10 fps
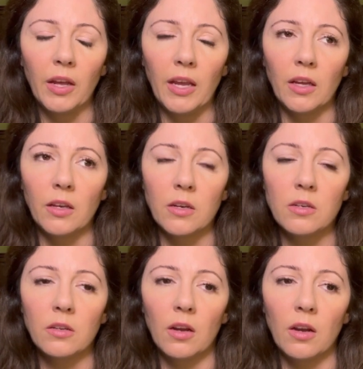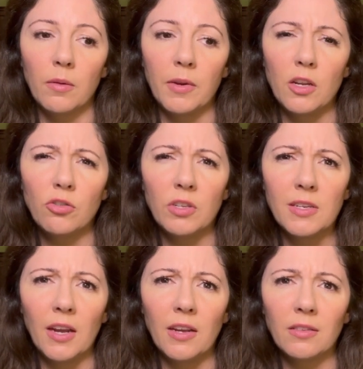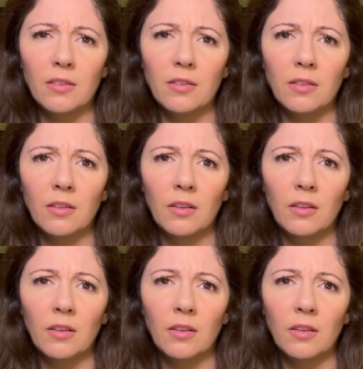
And um, it usually takes